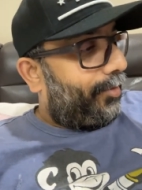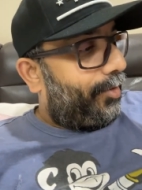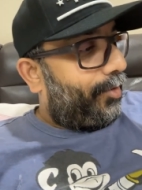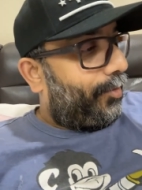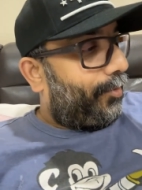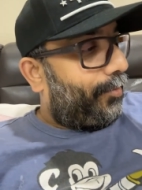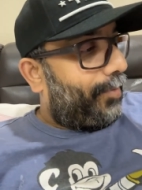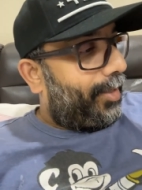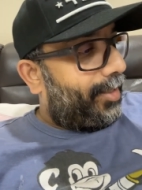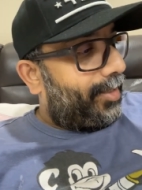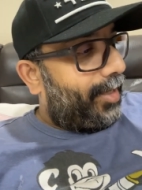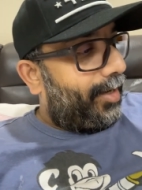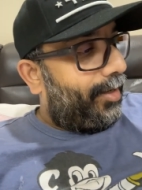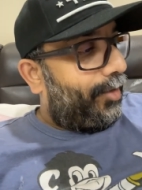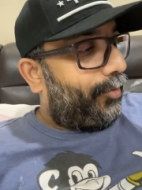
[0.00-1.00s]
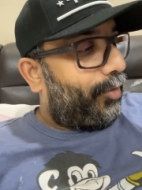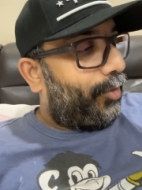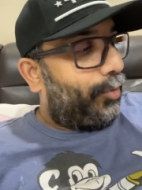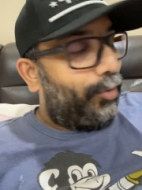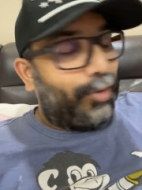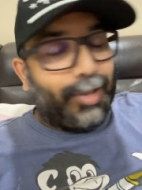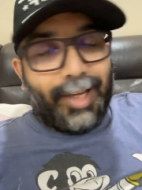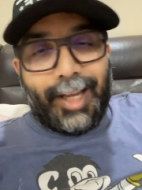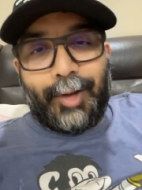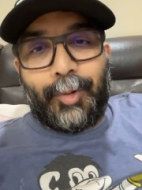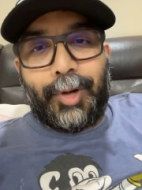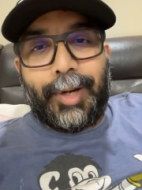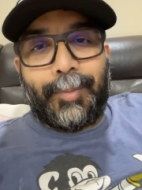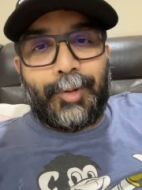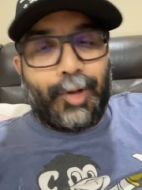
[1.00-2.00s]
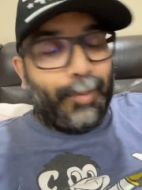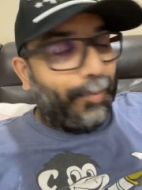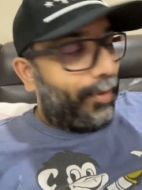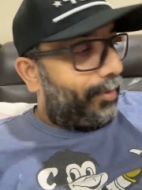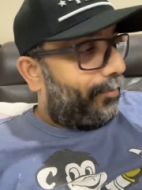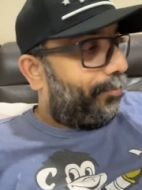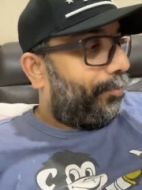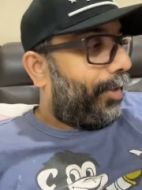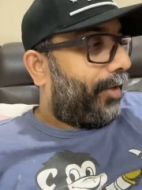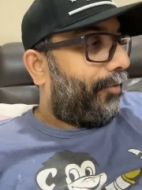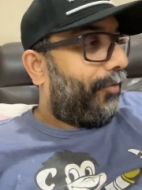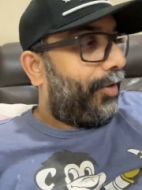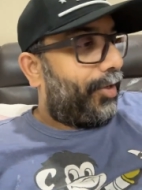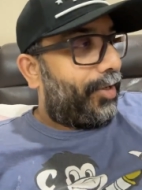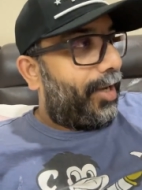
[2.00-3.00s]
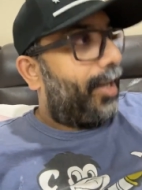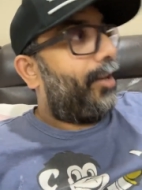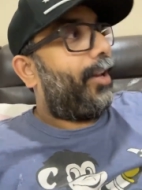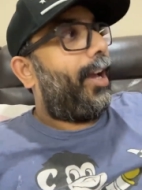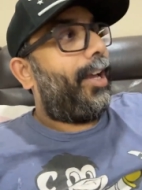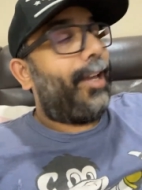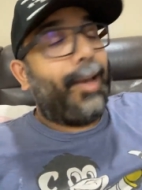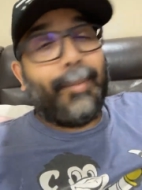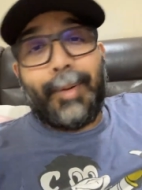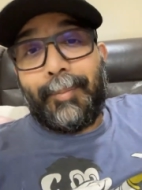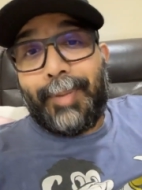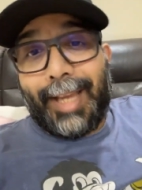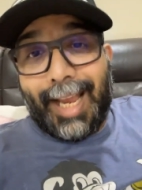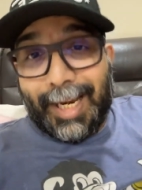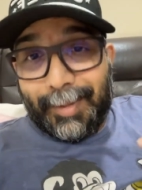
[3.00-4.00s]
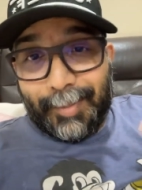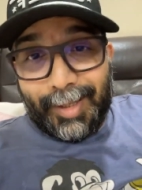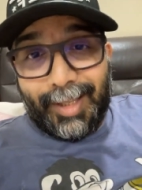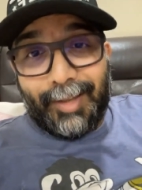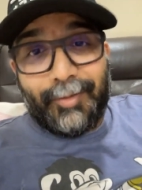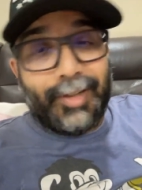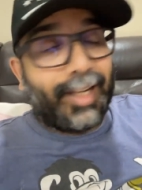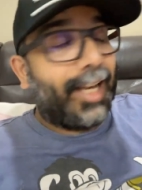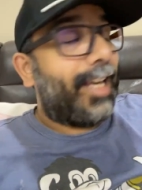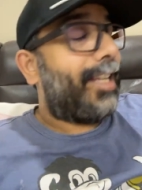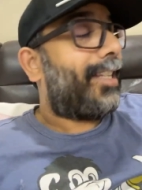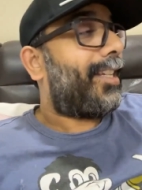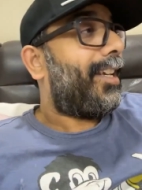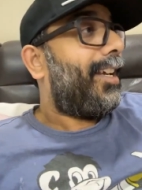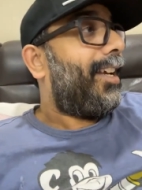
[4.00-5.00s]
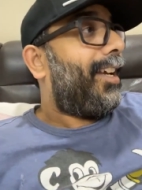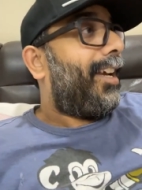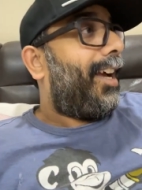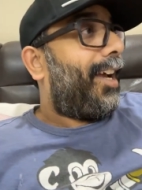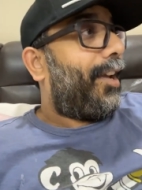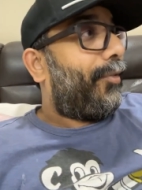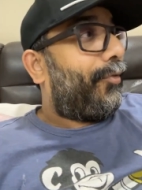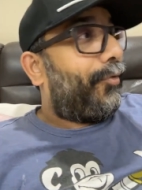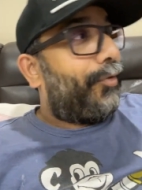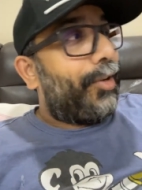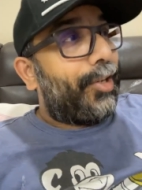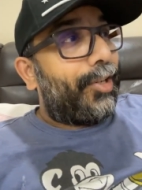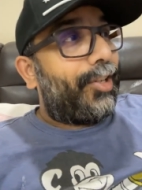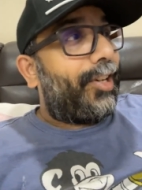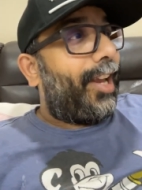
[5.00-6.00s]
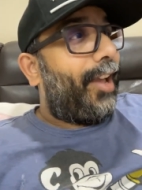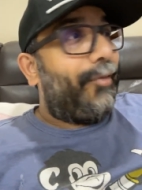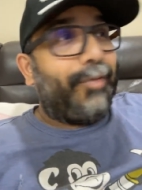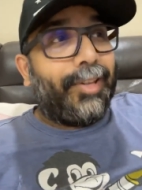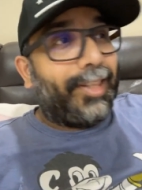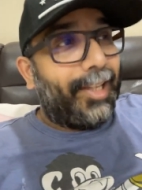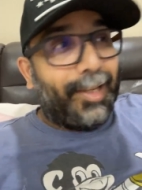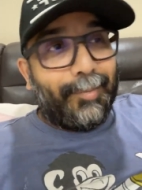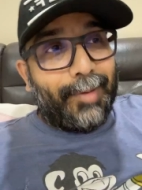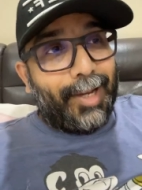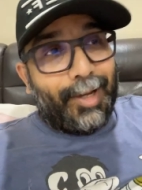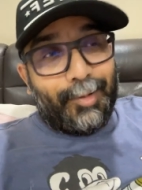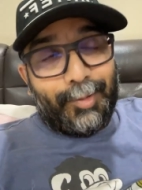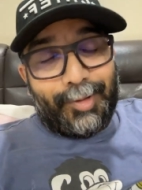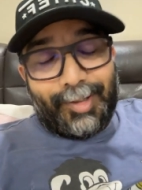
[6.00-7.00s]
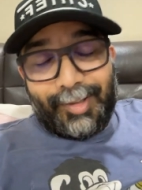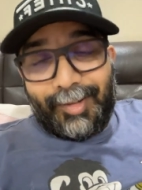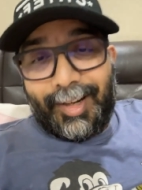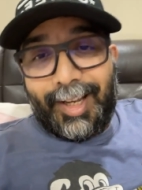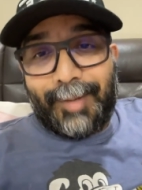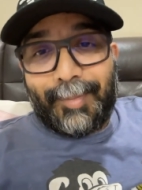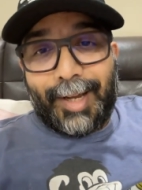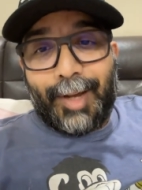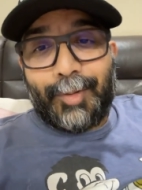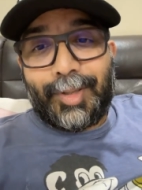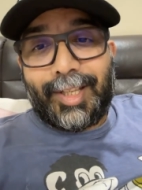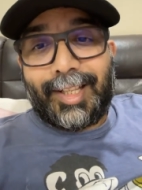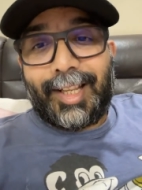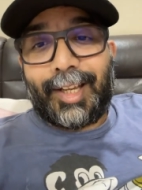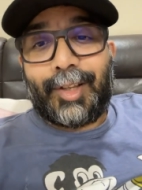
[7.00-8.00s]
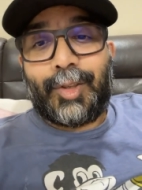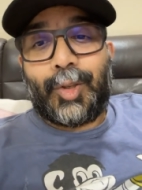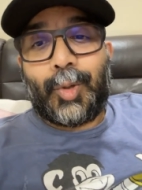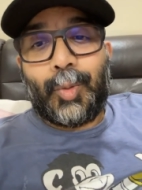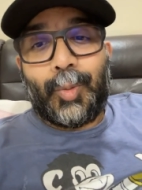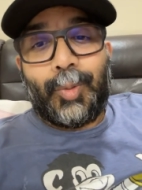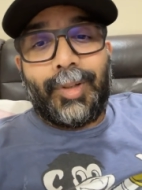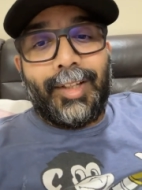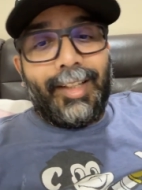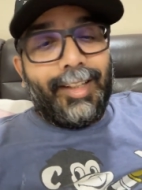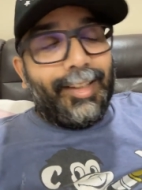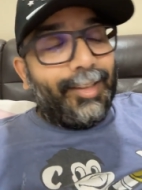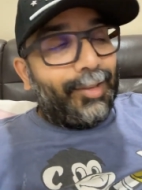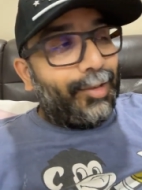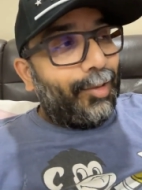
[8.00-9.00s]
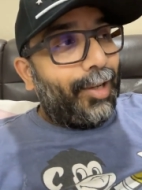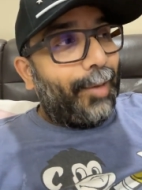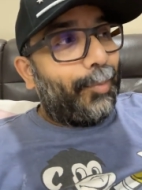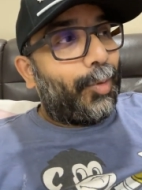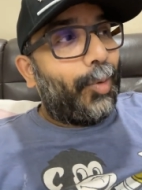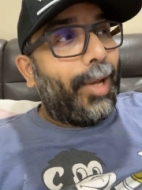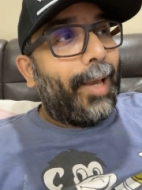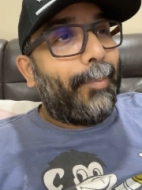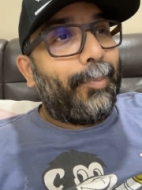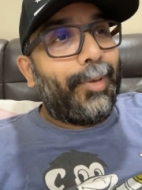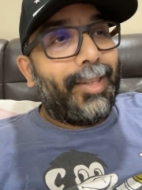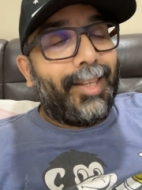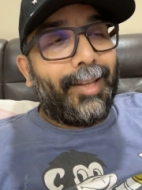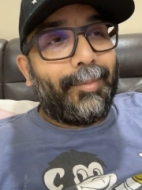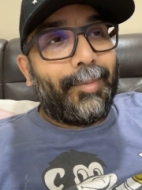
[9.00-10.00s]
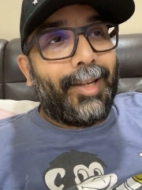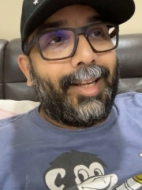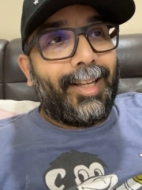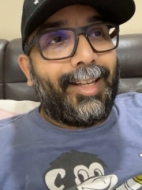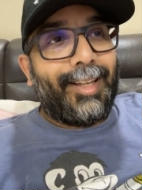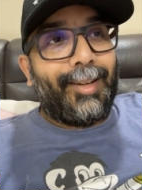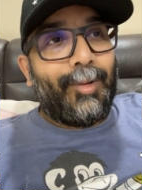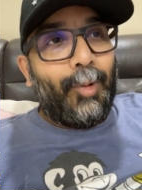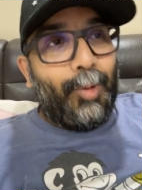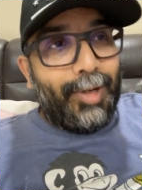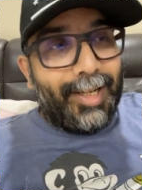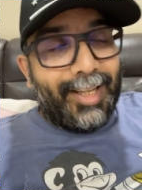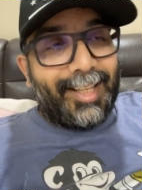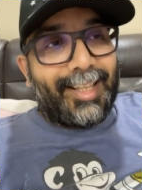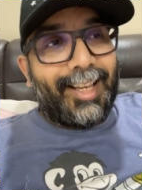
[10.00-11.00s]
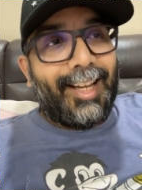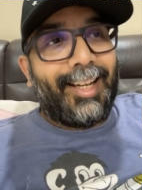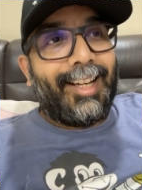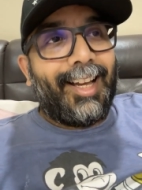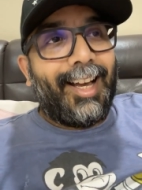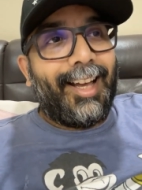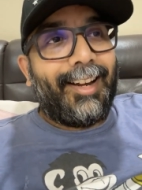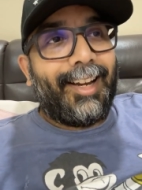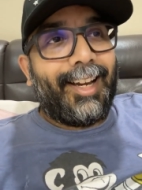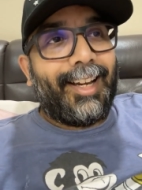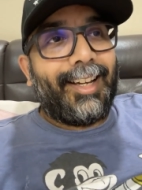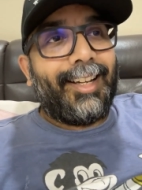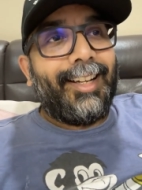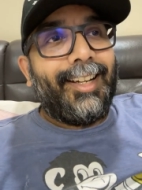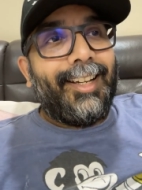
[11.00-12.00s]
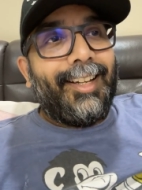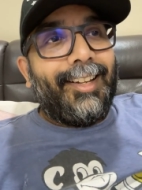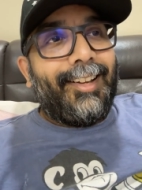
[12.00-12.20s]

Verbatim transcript: you know, my son loves to go to the aquarium shop and pick fish. I, I am a big animal lover, guys. I have fish, everything in my house, right? My house is like a zoo. So I'm so happy that my older son, Aryan,